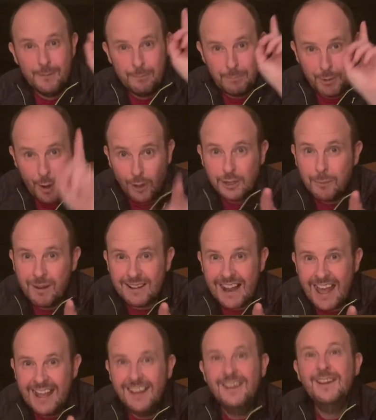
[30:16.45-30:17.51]
But ultimately,
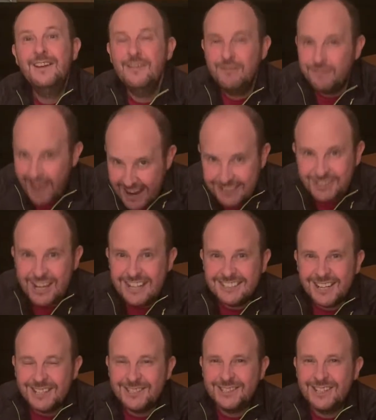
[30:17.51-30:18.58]
find
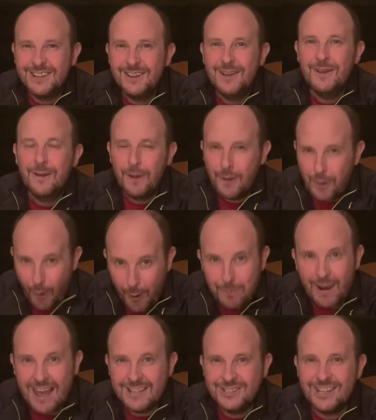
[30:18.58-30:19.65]
Jesus. God
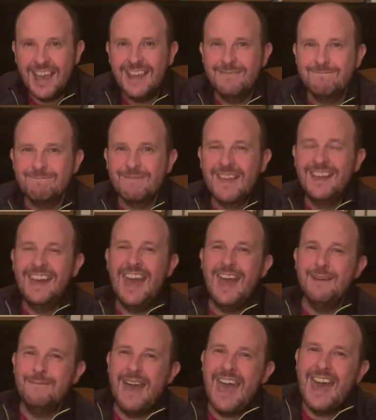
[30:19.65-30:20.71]
bless you.
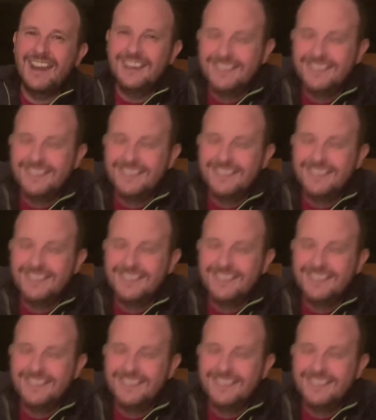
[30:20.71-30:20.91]
Amen.